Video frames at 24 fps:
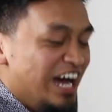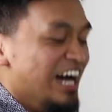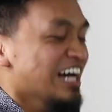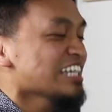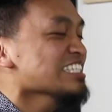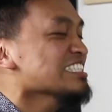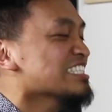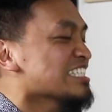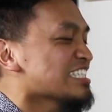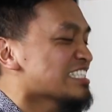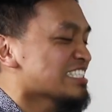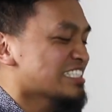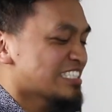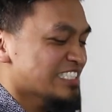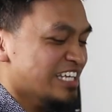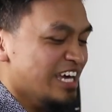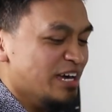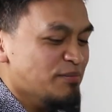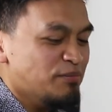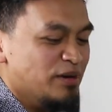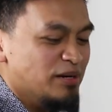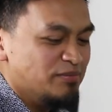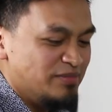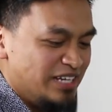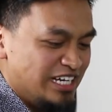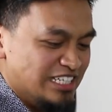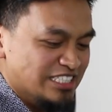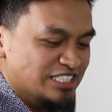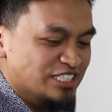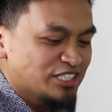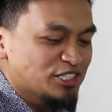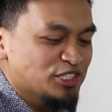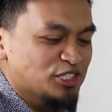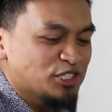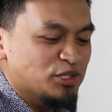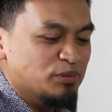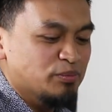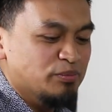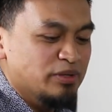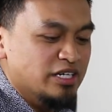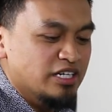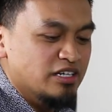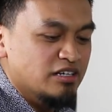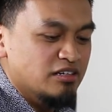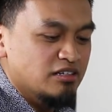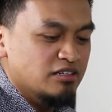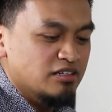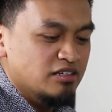has this K-pop dance culture
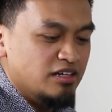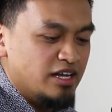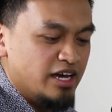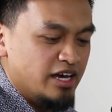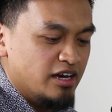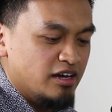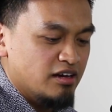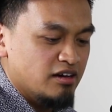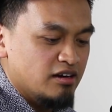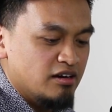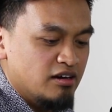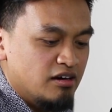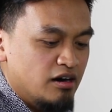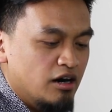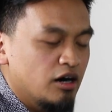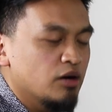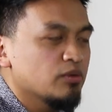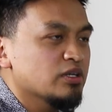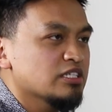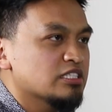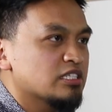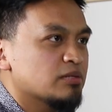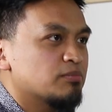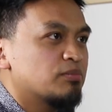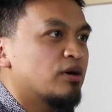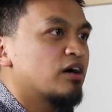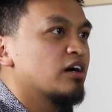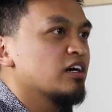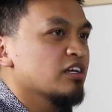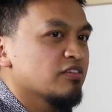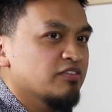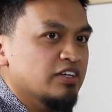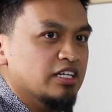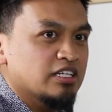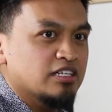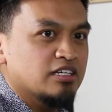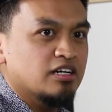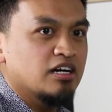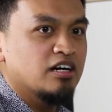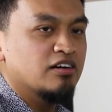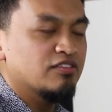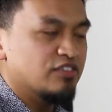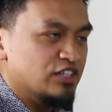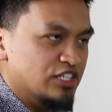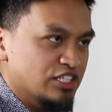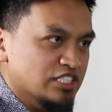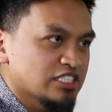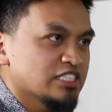been like always a part of it,
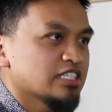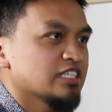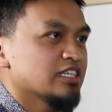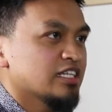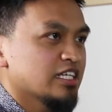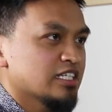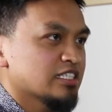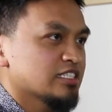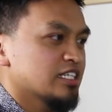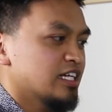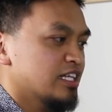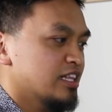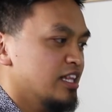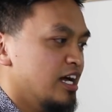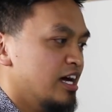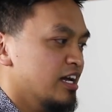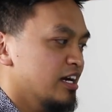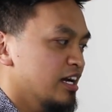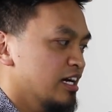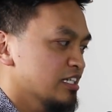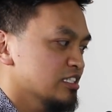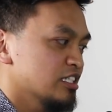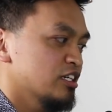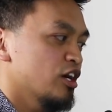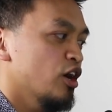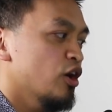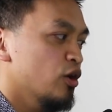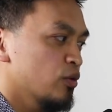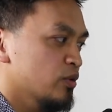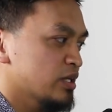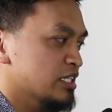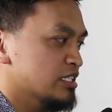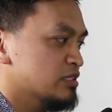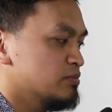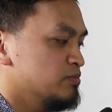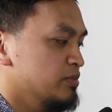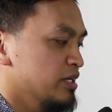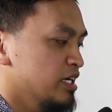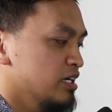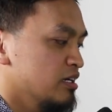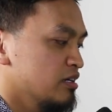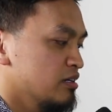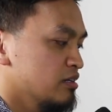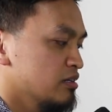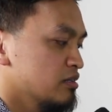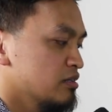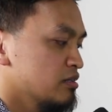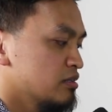covers and things like that? Has it always
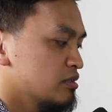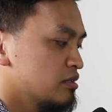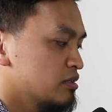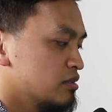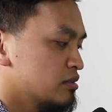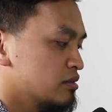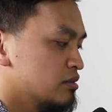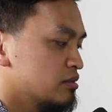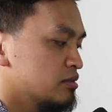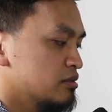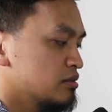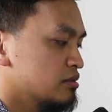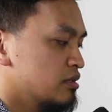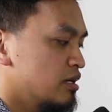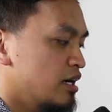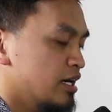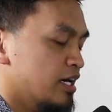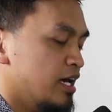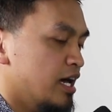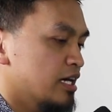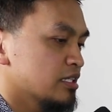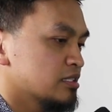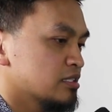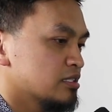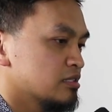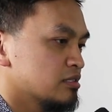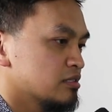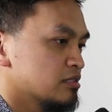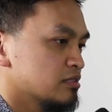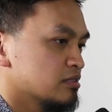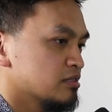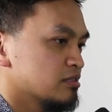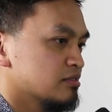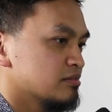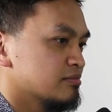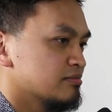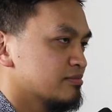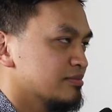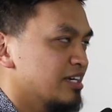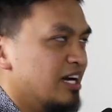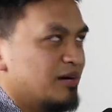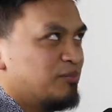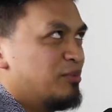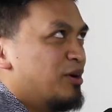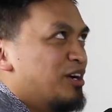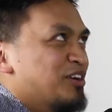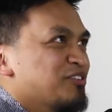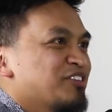been, I guess,
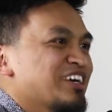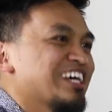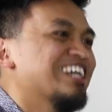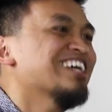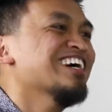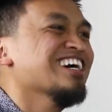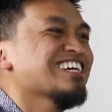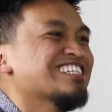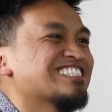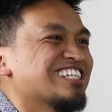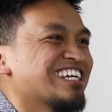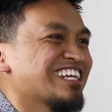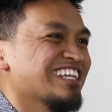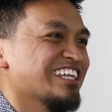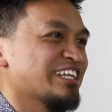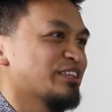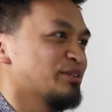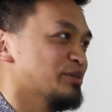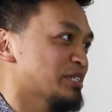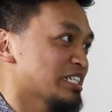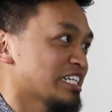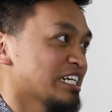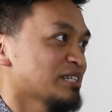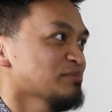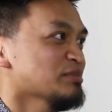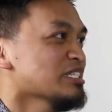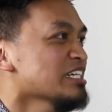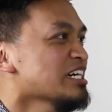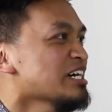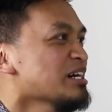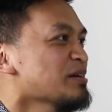yeah, part of it? I said it like three times,